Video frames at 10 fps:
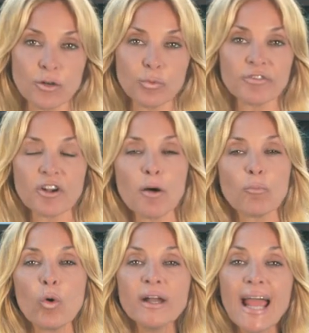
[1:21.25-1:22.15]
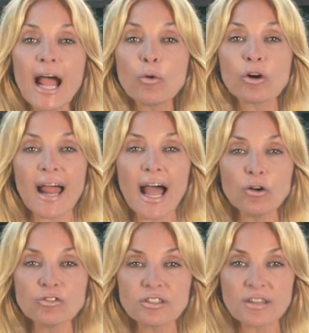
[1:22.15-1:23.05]
And we've come one hour
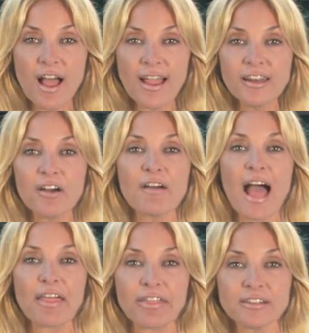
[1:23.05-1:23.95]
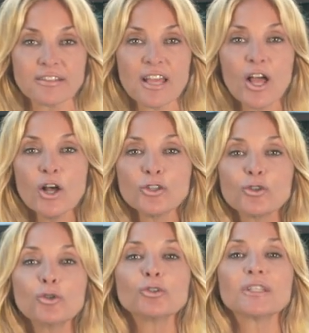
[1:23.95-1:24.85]
outside of Athens
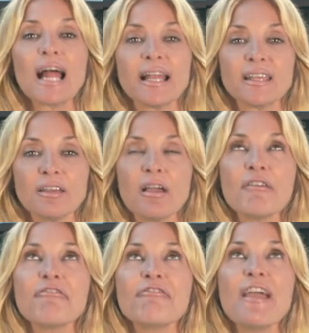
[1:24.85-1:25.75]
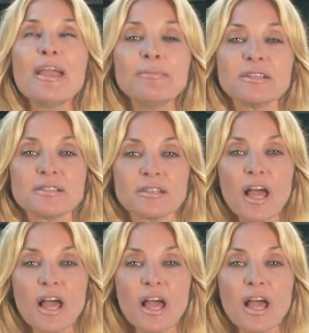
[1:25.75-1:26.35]
to Loutraki, famous